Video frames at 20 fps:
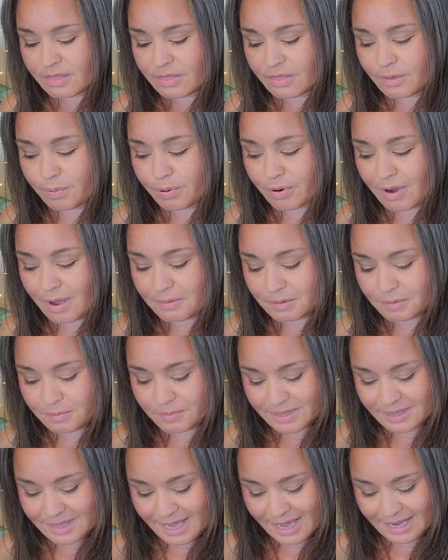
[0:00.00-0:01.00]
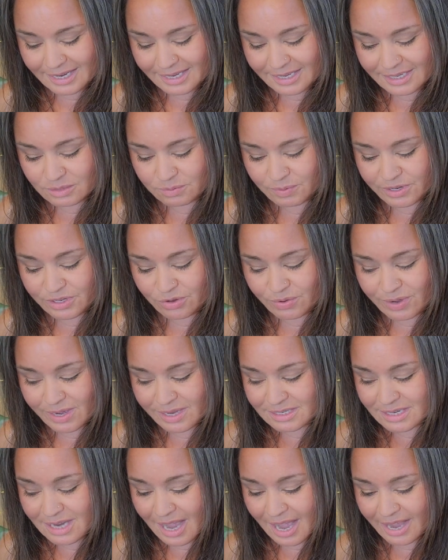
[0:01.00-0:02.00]
The problem with that is when you
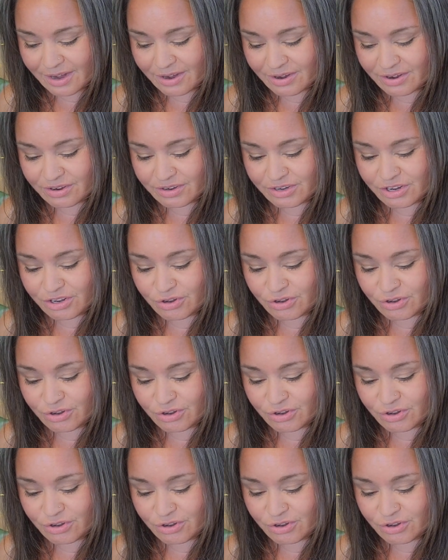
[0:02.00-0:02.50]
get tired,